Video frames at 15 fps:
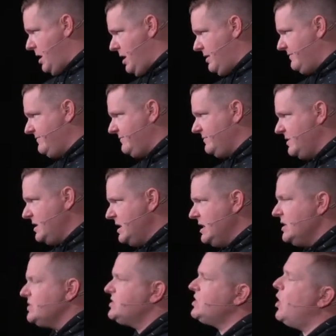of.
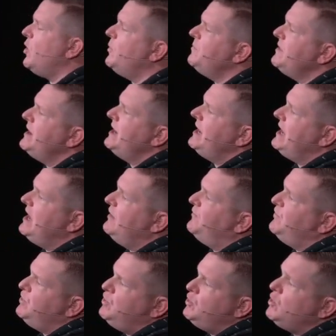So
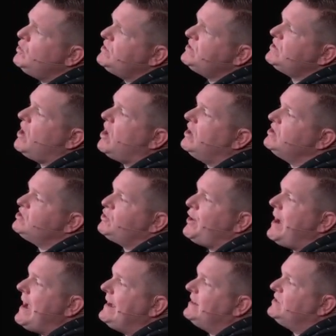if you start
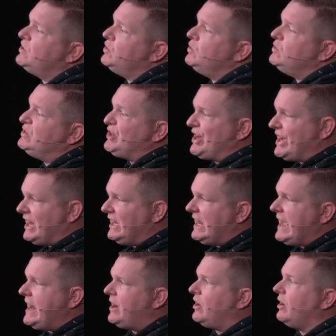trying to
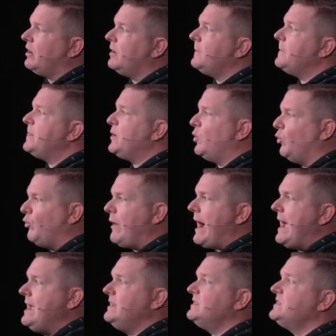declare the
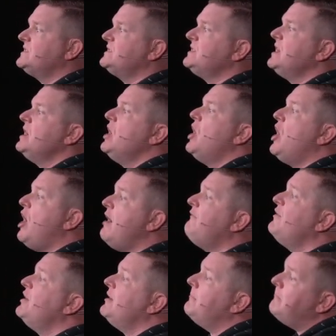rights
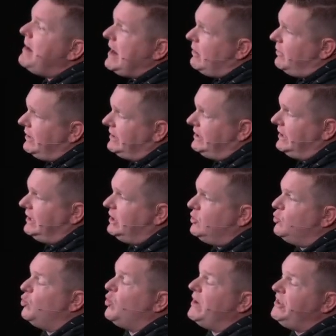of an
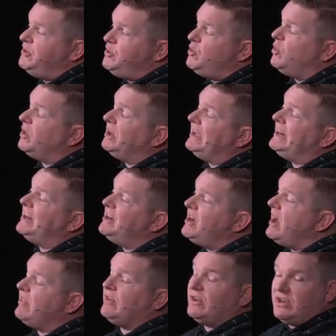American when you are in
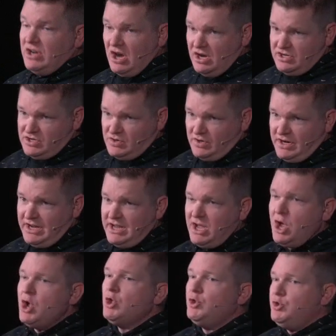another country,
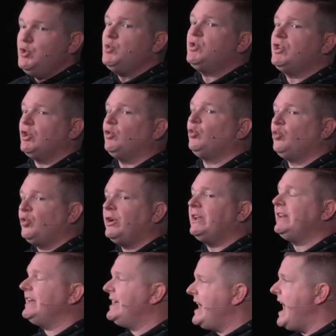you could
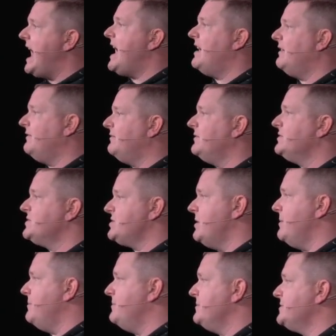really have
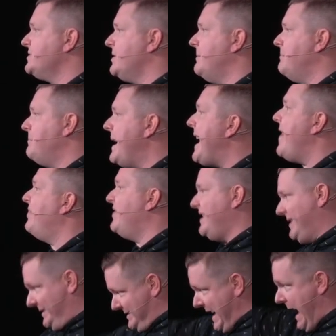some bad
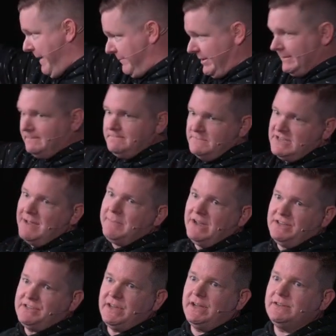things happen. Does that
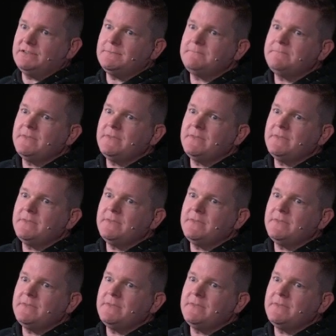make sense?